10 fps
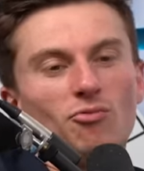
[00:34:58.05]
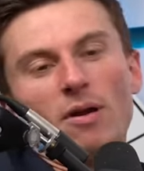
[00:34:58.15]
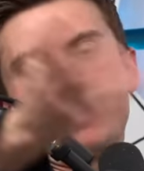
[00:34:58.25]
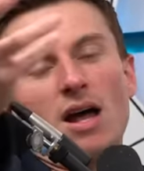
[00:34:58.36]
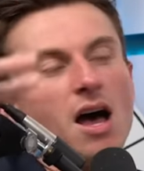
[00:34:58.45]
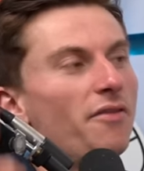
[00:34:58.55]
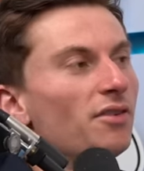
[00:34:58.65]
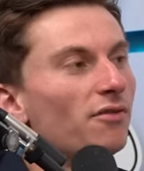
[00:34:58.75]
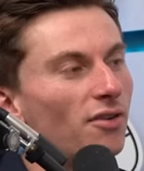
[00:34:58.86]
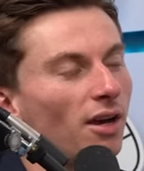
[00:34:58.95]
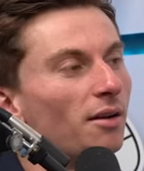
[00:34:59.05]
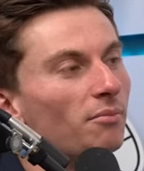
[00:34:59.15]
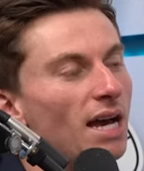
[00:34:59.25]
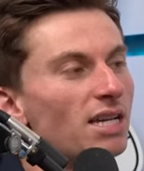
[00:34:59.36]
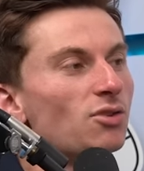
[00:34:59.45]
rip it off and you fucking yeah.
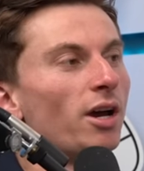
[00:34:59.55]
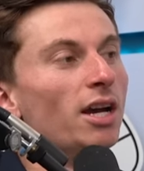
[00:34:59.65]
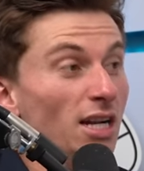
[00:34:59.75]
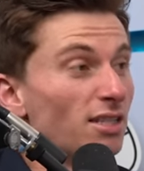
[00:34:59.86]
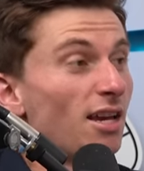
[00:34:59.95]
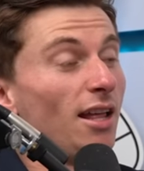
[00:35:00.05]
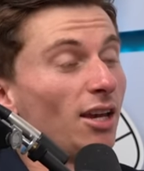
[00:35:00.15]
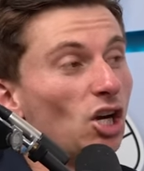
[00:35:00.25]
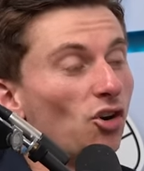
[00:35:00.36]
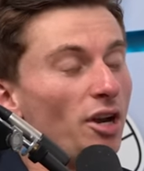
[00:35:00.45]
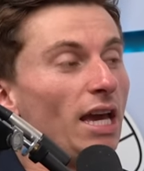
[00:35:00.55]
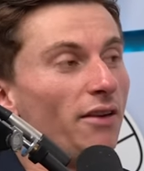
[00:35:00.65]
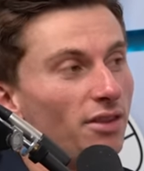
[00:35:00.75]
blast away. It's yeah. kind of like a grenade if you